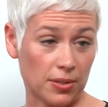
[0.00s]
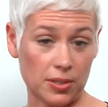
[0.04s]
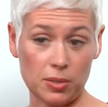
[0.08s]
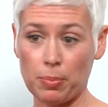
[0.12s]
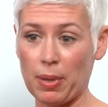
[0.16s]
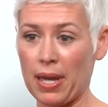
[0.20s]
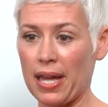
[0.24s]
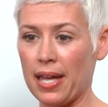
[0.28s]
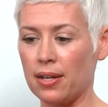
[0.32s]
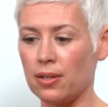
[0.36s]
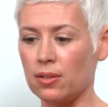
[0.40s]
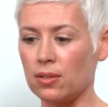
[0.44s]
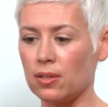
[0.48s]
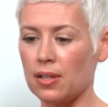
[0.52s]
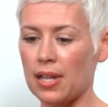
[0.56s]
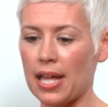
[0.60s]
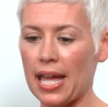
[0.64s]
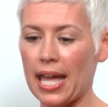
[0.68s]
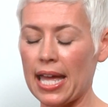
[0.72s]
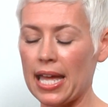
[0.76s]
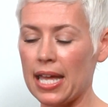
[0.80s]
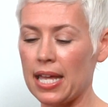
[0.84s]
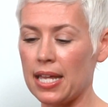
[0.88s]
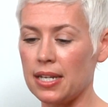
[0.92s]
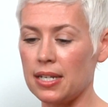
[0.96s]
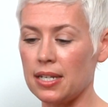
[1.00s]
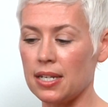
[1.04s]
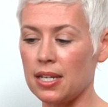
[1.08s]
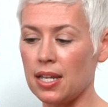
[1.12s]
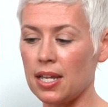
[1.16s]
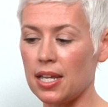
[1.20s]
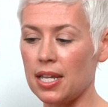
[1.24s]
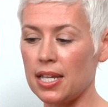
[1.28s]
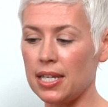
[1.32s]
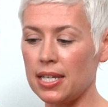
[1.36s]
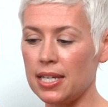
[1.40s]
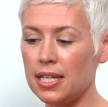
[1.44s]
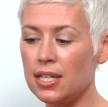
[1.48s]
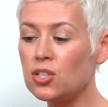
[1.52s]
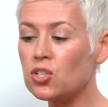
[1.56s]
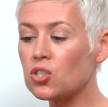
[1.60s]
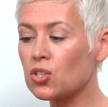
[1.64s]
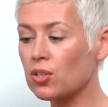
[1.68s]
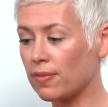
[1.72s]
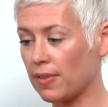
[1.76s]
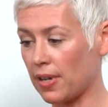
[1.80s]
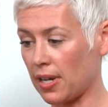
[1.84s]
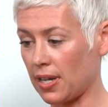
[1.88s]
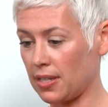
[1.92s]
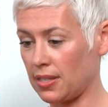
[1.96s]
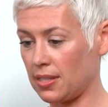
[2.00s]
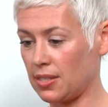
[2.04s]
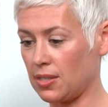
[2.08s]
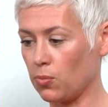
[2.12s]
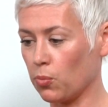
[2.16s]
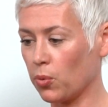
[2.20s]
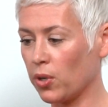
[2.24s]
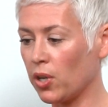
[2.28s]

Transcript: this panel, and each of us,